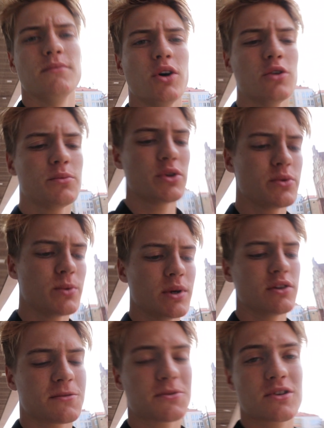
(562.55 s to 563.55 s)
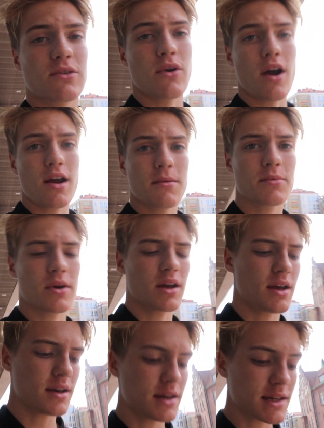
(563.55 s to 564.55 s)
Hope you will subscribe
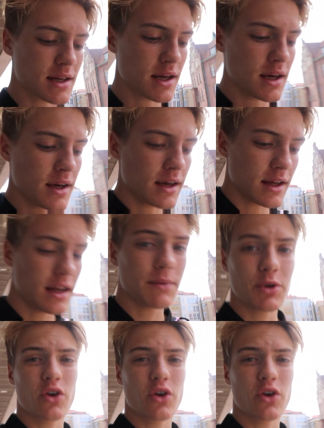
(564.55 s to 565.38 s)
and let me